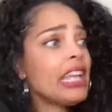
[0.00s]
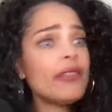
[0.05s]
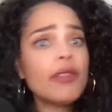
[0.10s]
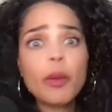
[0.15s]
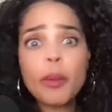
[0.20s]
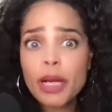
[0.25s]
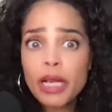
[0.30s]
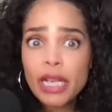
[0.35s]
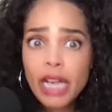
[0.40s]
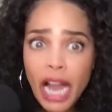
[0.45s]

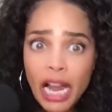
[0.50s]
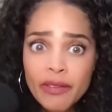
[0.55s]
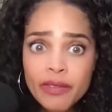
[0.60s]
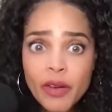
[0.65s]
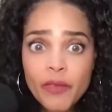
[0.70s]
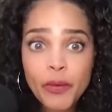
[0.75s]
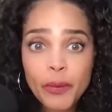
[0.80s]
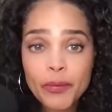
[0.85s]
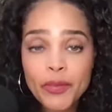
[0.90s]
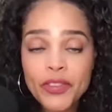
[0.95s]

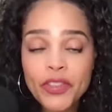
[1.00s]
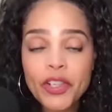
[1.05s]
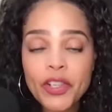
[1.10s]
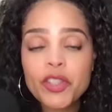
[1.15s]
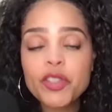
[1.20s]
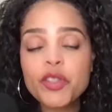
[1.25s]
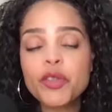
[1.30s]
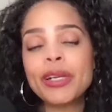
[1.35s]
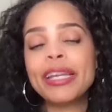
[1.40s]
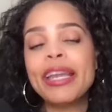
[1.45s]
recovered from
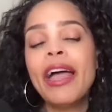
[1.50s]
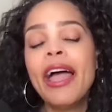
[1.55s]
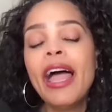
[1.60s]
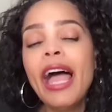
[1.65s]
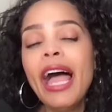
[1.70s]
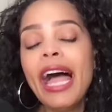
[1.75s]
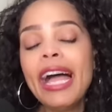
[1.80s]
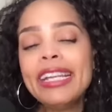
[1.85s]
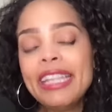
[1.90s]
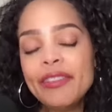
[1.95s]
surgery,
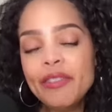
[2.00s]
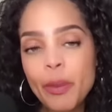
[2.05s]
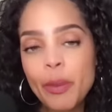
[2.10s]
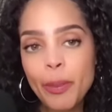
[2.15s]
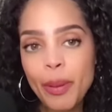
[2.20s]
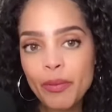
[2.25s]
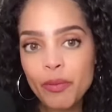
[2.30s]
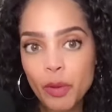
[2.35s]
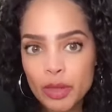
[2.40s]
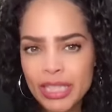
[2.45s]
hadn't even
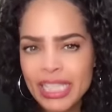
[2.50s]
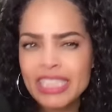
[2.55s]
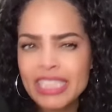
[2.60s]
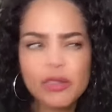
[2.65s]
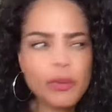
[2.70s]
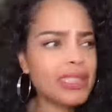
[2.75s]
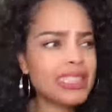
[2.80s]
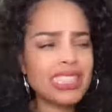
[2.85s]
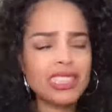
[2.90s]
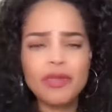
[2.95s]
been released.
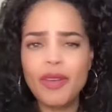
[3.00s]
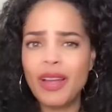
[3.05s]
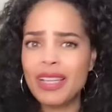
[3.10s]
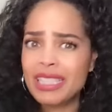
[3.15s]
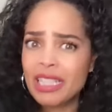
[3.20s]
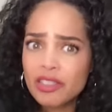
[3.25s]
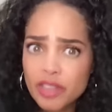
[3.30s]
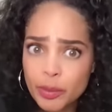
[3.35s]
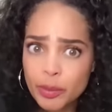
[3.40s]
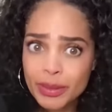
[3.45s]
We just found
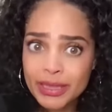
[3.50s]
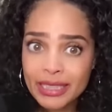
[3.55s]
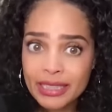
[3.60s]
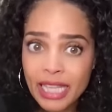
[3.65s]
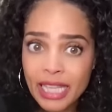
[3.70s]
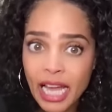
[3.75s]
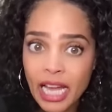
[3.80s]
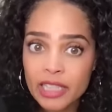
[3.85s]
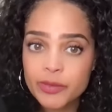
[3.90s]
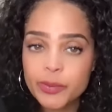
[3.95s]
out she was in
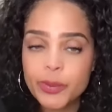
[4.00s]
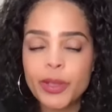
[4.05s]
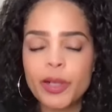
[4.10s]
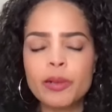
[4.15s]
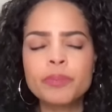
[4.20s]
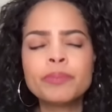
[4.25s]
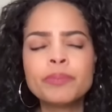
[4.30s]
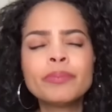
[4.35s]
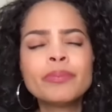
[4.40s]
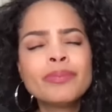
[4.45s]
the hospital.
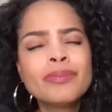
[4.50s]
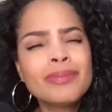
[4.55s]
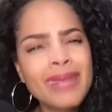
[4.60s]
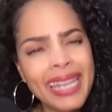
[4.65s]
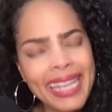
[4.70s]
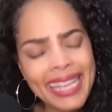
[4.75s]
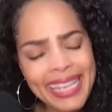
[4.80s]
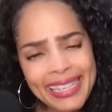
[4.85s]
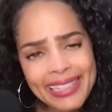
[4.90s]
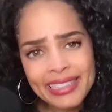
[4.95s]

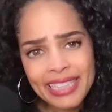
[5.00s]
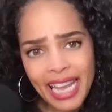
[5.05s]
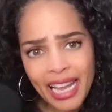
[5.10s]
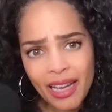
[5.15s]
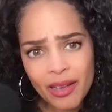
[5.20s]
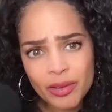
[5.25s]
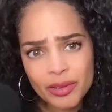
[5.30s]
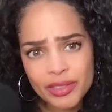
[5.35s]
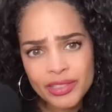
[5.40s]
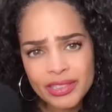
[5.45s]
He
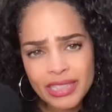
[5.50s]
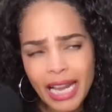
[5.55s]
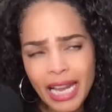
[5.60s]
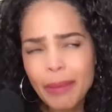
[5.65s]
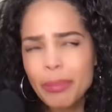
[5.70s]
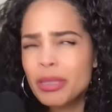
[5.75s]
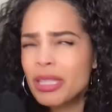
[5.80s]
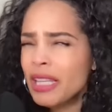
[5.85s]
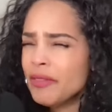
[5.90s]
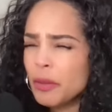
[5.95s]
announced, I
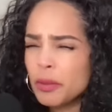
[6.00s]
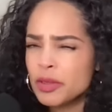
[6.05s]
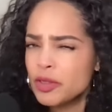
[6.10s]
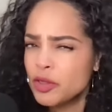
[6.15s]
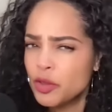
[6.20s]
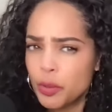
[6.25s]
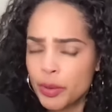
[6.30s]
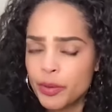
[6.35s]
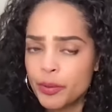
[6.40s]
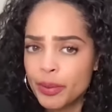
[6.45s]
believe it was
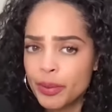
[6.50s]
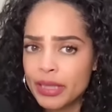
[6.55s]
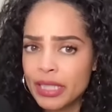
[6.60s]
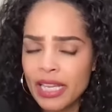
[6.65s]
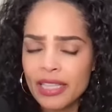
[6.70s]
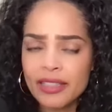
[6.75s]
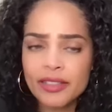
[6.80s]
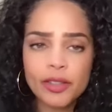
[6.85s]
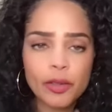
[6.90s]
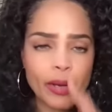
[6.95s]
2 or 3
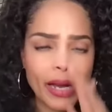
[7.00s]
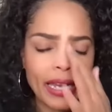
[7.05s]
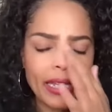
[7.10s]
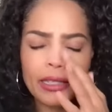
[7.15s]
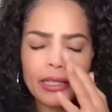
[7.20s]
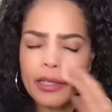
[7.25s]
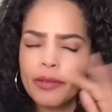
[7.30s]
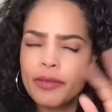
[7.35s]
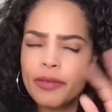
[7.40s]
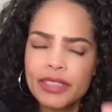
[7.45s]
days, all right?
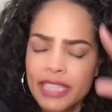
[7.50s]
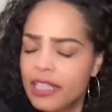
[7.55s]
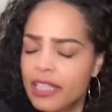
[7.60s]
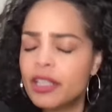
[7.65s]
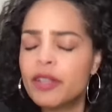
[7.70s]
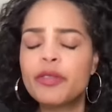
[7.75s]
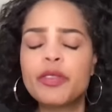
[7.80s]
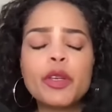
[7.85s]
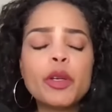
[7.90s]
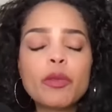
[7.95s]
Give or take
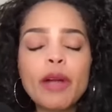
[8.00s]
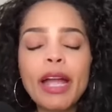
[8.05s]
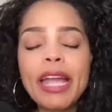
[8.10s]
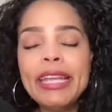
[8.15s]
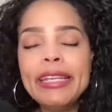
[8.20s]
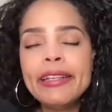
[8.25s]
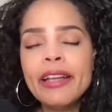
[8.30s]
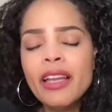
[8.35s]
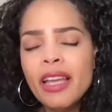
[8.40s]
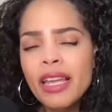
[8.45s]
a few,
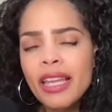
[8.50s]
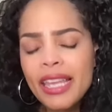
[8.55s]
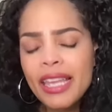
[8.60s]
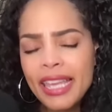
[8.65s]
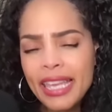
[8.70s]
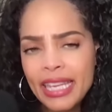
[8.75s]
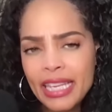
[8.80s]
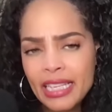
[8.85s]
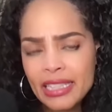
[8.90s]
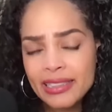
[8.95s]
right?
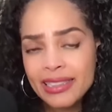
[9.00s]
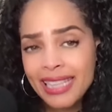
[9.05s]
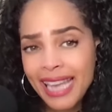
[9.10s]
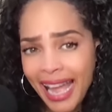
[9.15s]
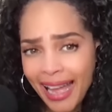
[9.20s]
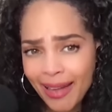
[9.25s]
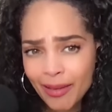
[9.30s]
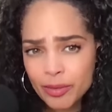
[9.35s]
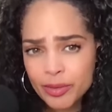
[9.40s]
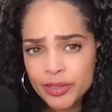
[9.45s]
He
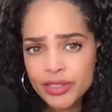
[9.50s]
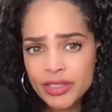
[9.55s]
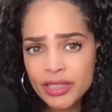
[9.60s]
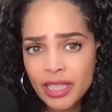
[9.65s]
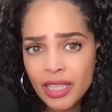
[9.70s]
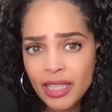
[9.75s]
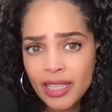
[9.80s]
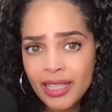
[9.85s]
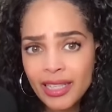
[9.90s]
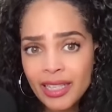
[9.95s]
announced
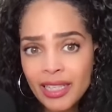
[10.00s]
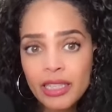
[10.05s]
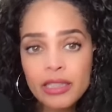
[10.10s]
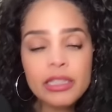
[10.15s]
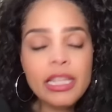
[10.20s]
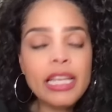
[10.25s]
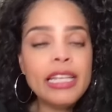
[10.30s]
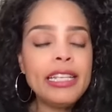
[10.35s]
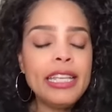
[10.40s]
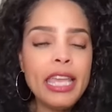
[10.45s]

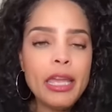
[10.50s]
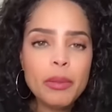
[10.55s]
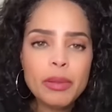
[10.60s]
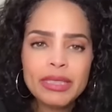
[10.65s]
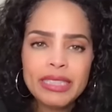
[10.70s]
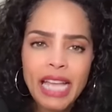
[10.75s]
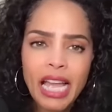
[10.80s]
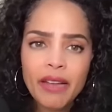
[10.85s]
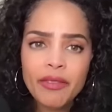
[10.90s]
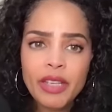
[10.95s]
that he was
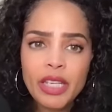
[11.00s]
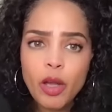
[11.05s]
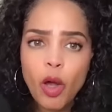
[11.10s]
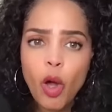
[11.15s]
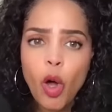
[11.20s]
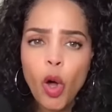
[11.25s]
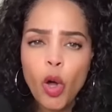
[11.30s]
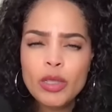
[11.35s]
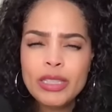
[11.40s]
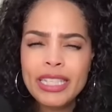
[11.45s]

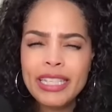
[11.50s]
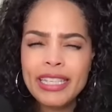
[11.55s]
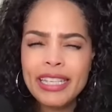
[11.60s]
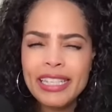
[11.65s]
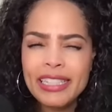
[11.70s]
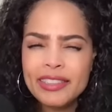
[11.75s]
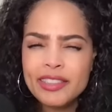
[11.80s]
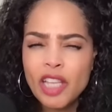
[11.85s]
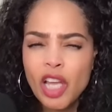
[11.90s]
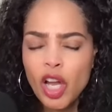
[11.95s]
holding
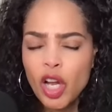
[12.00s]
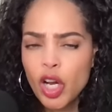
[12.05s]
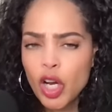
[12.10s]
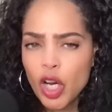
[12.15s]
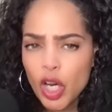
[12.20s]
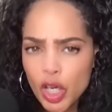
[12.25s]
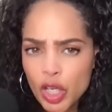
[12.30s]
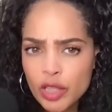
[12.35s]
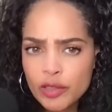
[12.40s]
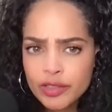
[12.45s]
his
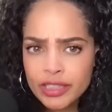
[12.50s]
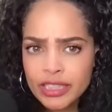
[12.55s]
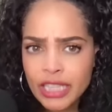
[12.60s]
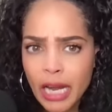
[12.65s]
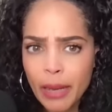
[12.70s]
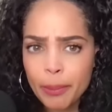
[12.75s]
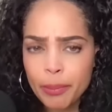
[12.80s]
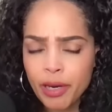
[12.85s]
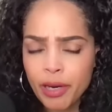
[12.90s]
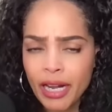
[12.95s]

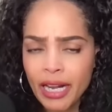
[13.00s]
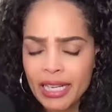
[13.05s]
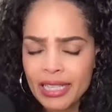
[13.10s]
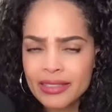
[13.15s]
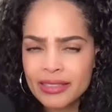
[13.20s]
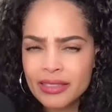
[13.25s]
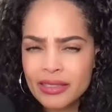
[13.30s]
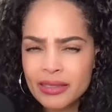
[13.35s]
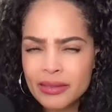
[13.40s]
Earthshot prize